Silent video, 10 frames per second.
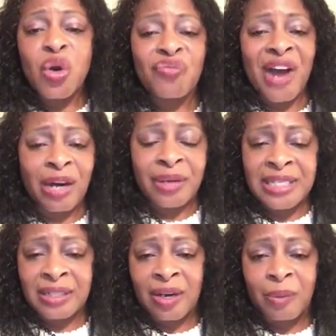who follow
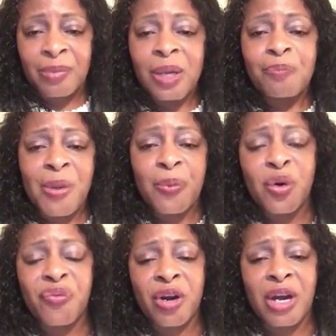Islam.
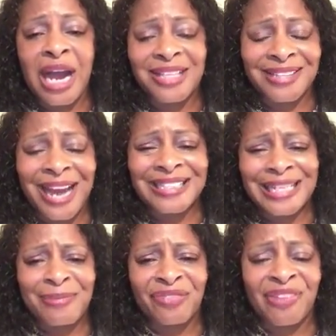People
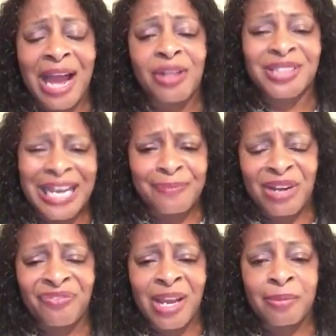outside of
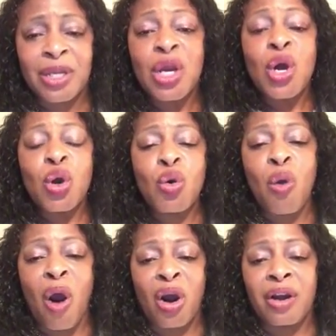my family
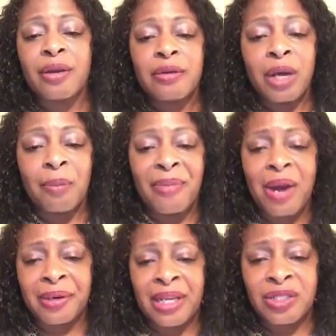who are
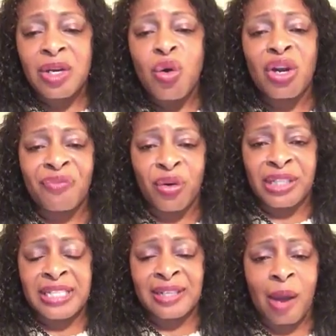Americans who converted
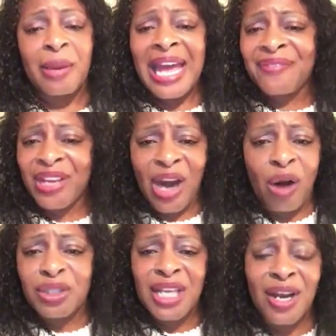to Islam, and they
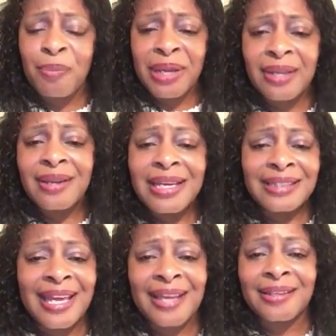all tell me
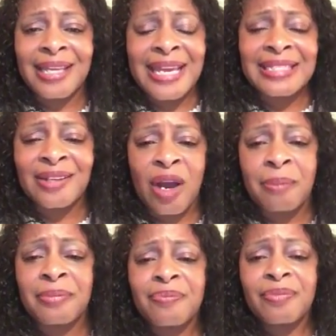that
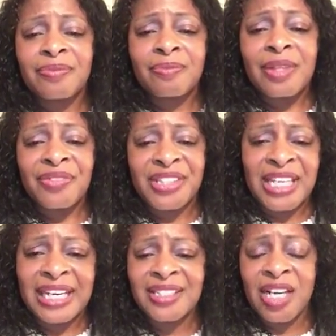Islam, the
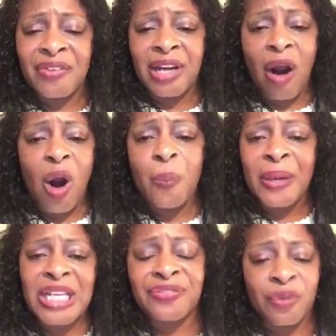tenets of it, are
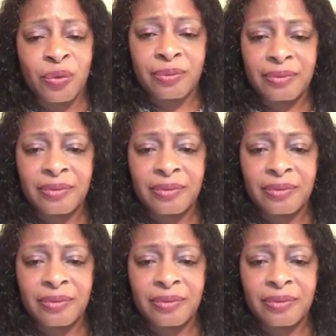peaceful.